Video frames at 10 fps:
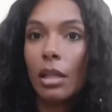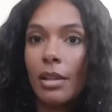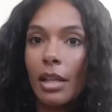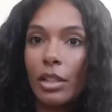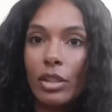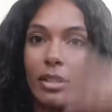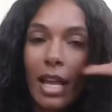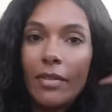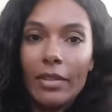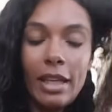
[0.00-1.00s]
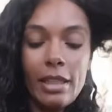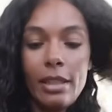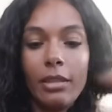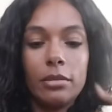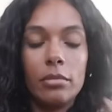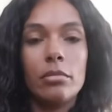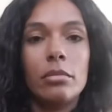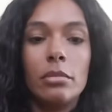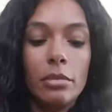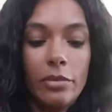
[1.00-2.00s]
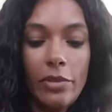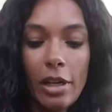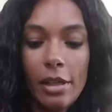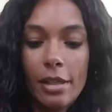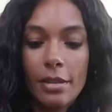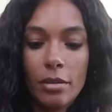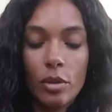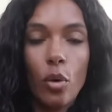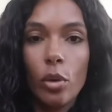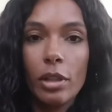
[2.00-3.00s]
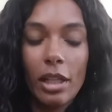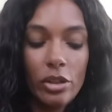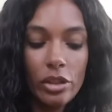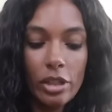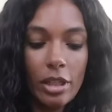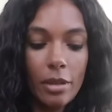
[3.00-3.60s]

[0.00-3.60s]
And then I just have like various cordage.